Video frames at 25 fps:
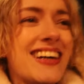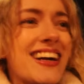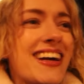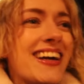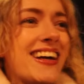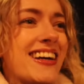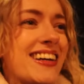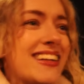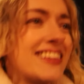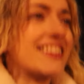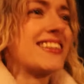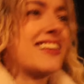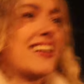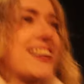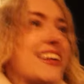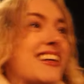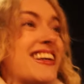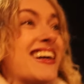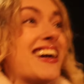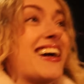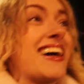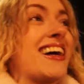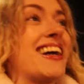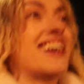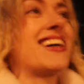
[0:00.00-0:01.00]
And
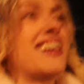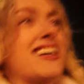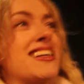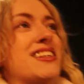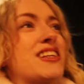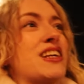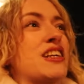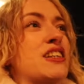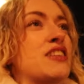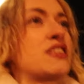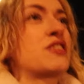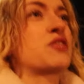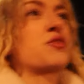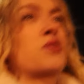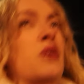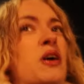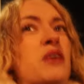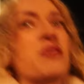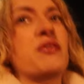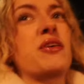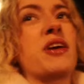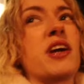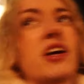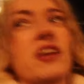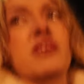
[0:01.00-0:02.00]
yeah, that's why
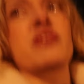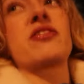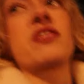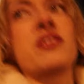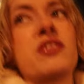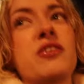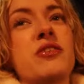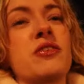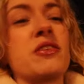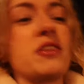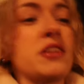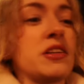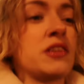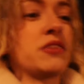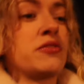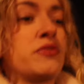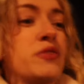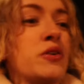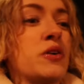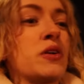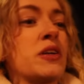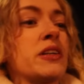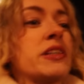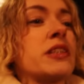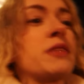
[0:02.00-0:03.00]
we have to do it in a
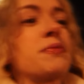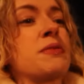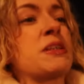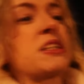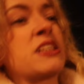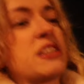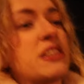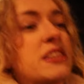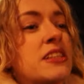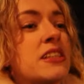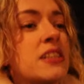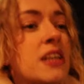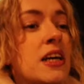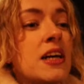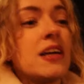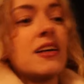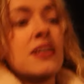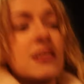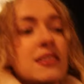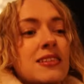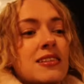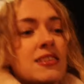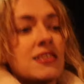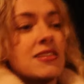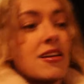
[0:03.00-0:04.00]
forest, because
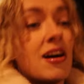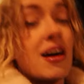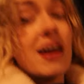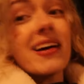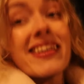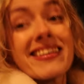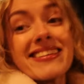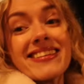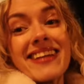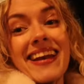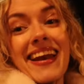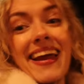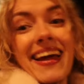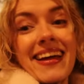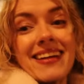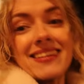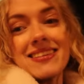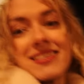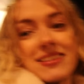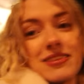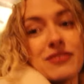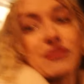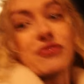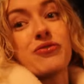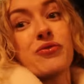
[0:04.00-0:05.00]
stars
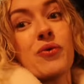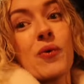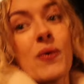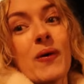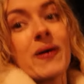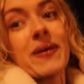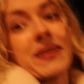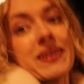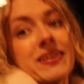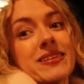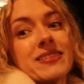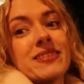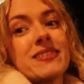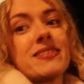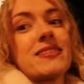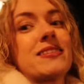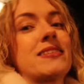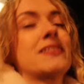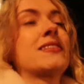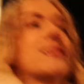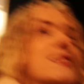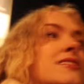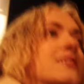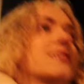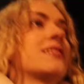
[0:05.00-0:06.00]
lands in
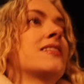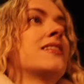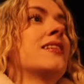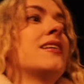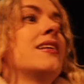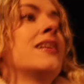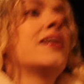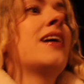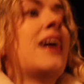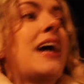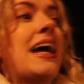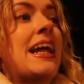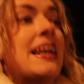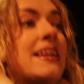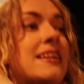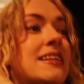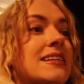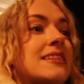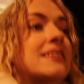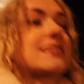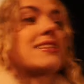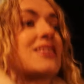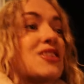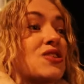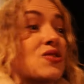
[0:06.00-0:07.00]
forests, at
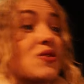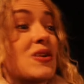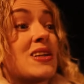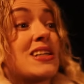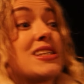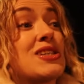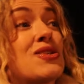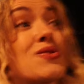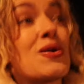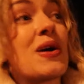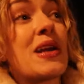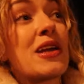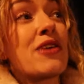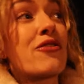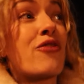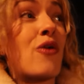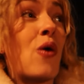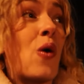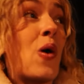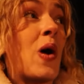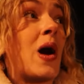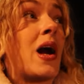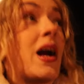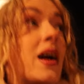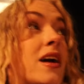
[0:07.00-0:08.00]
least in
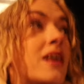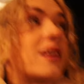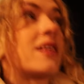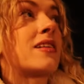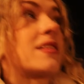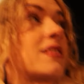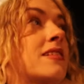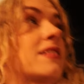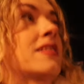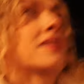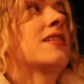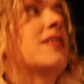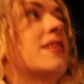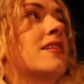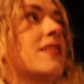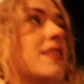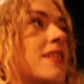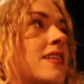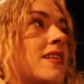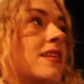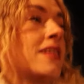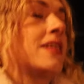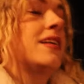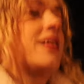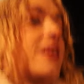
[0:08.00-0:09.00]
2024.
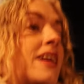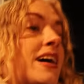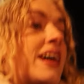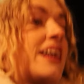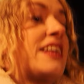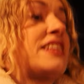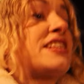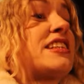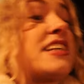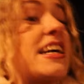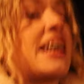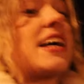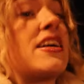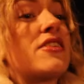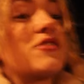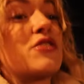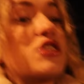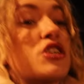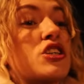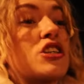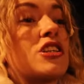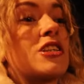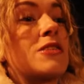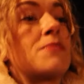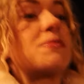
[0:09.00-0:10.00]
And then we're
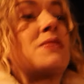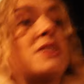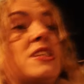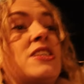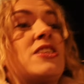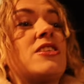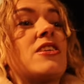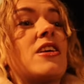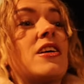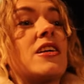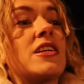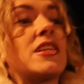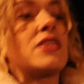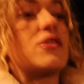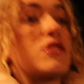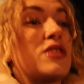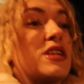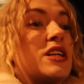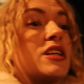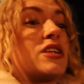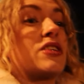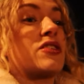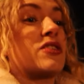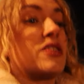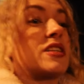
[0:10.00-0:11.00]
gonna be done
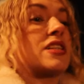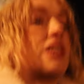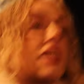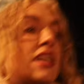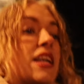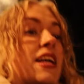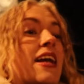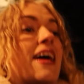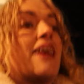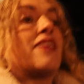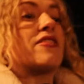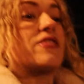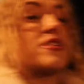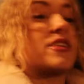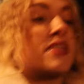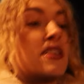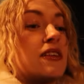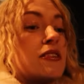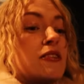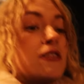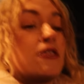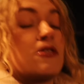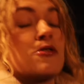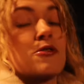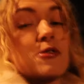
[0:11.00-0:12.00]
around
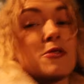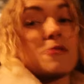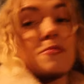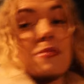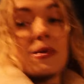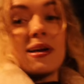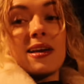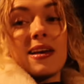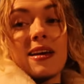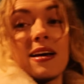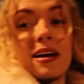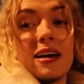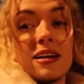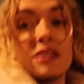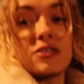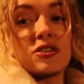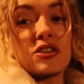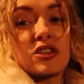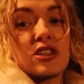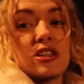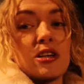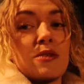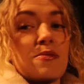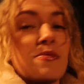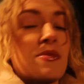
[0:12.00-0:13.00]
11 or midnight or
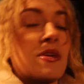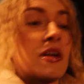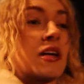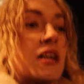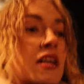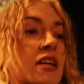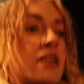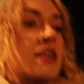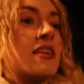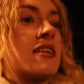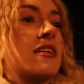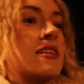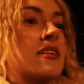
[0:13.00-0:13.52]
something.